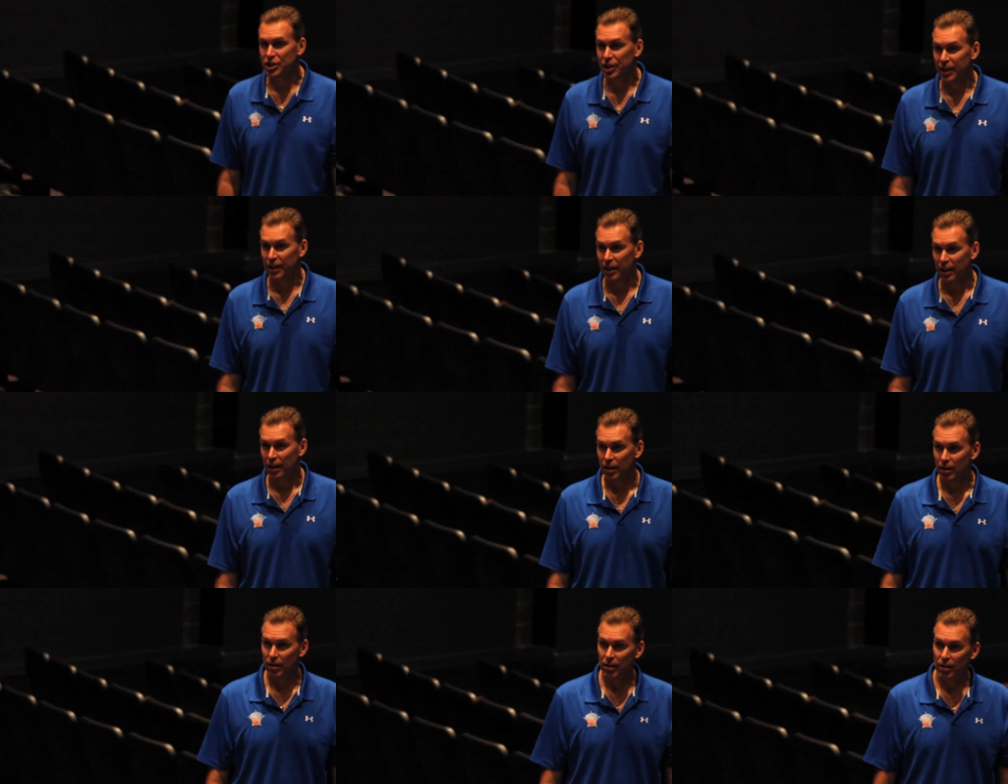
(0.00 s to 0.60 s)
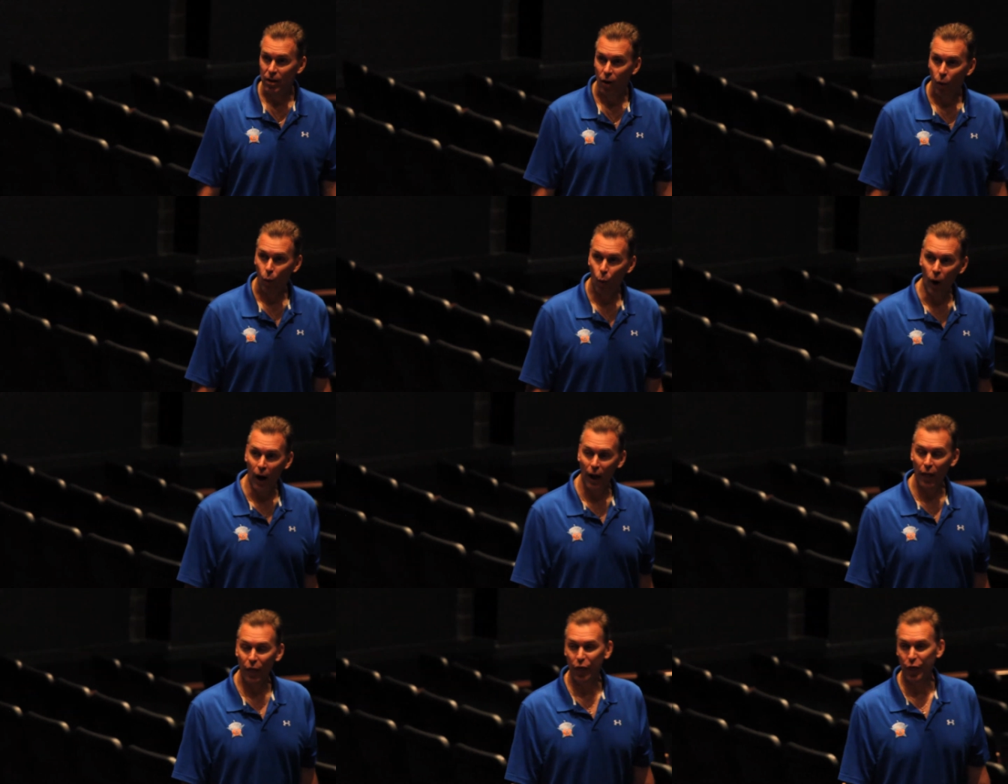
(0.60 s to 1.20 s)
year
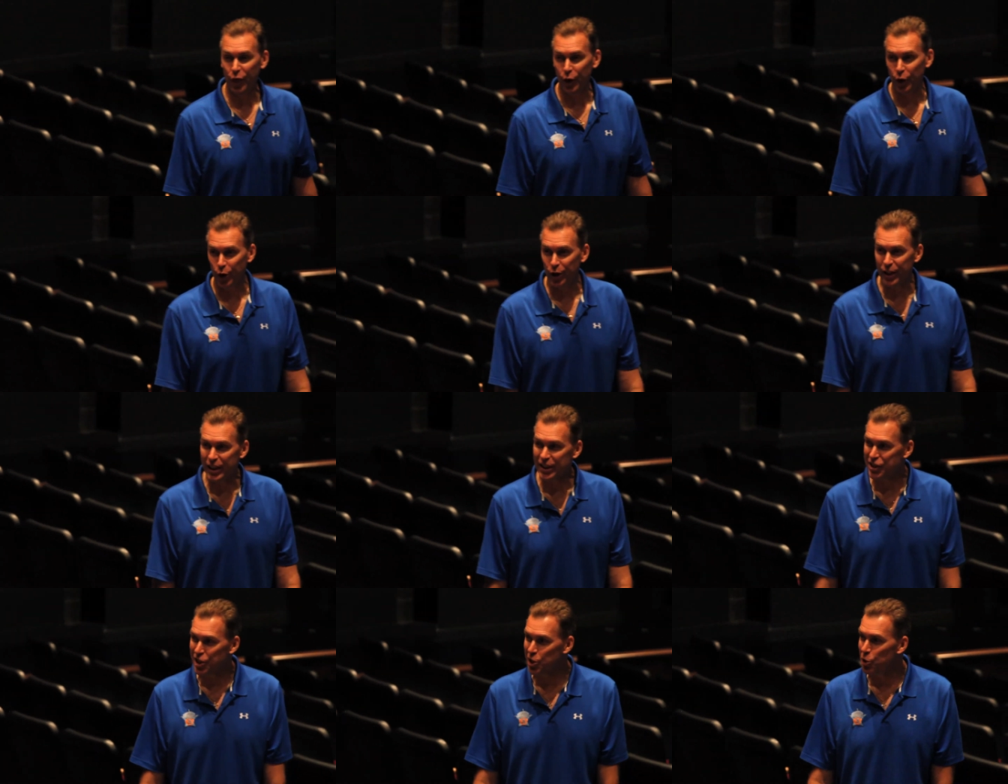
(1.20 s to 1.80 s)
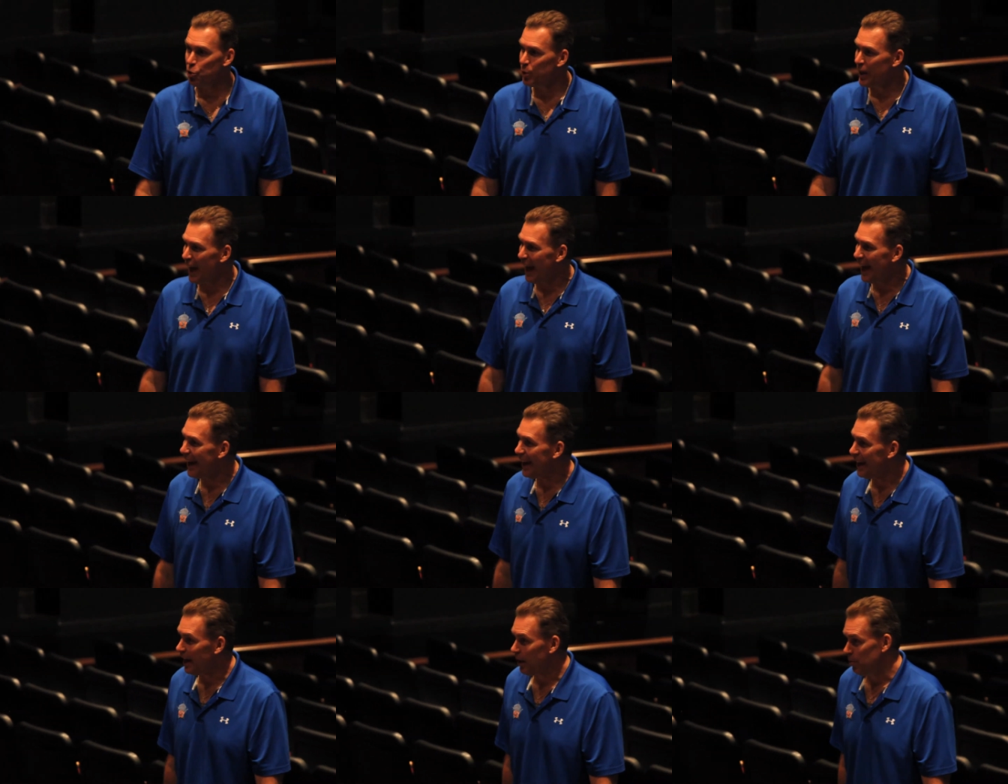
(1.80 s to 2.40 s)
won 32
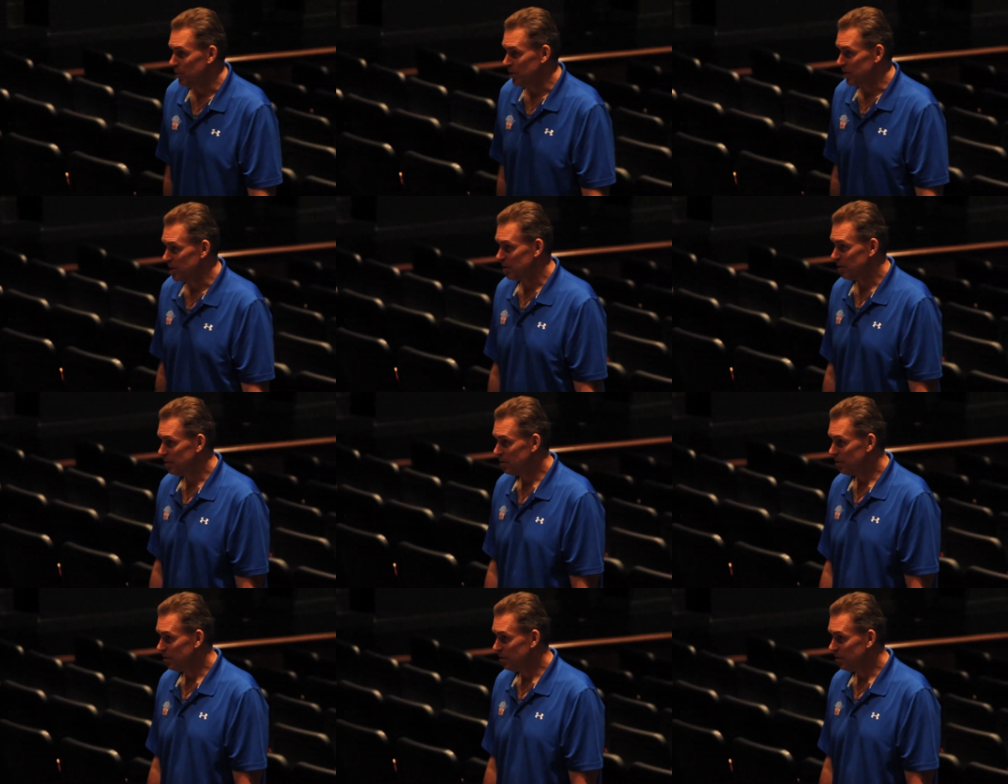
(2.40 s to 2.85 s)
games.